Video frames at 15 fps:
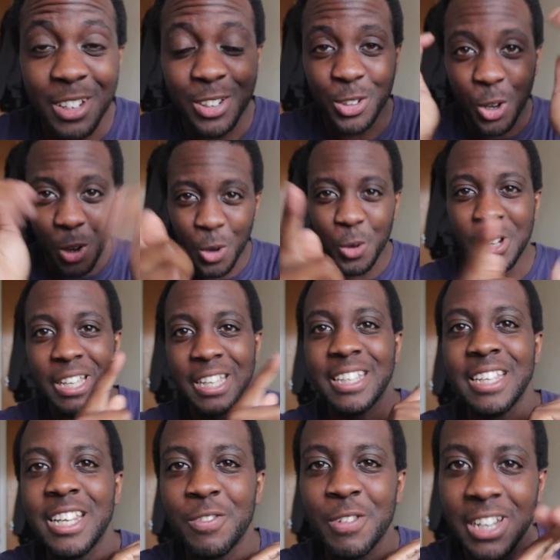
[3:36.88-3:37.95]
Not only
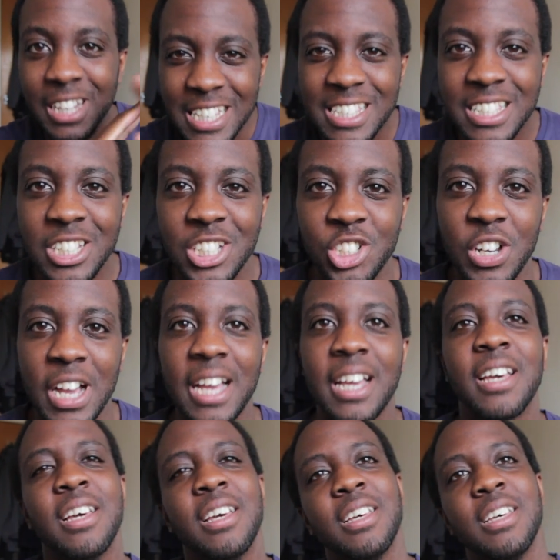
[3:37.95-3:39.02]
did he release this track,